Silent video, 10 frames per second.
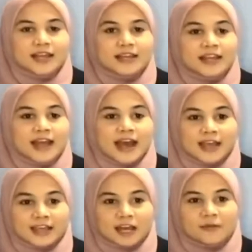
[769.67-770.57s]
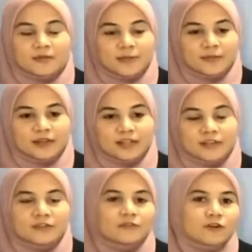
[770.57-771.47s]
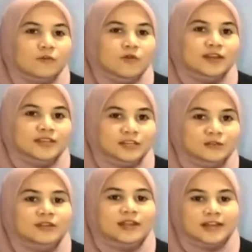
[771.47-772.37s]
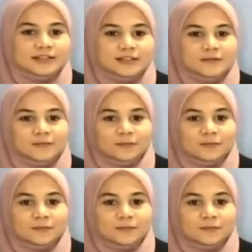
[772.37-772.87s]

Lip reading: that hike up rapidly from one year to another.